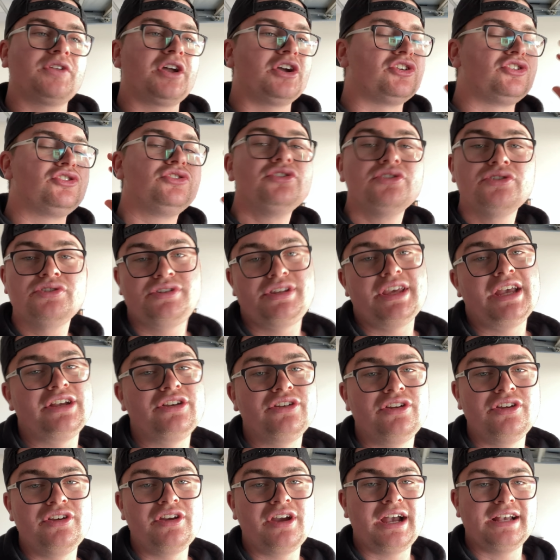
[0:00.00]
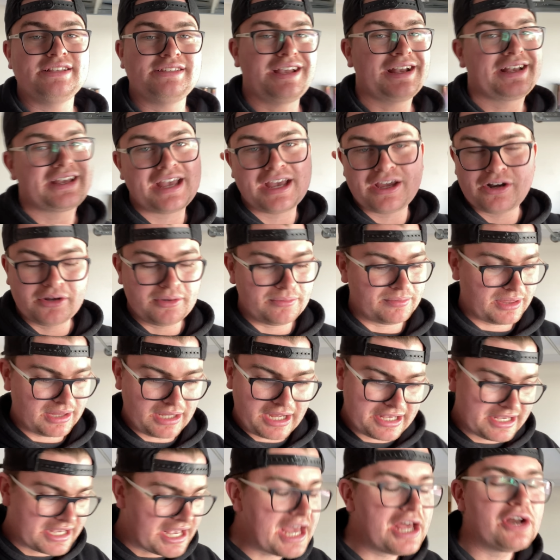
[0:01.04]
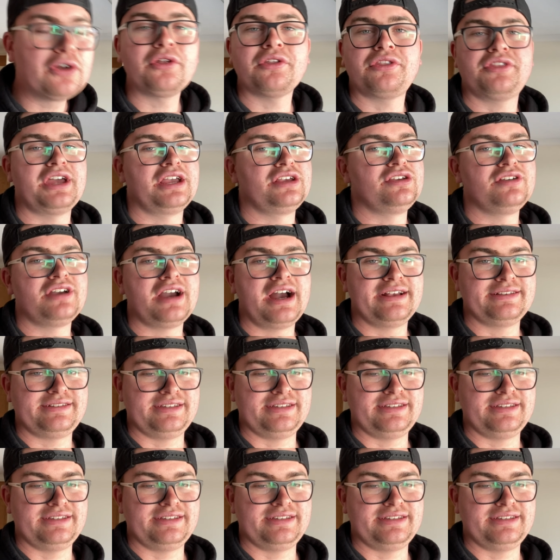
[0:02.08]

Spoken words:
a huge thank you to you guys. I cannot thank you guys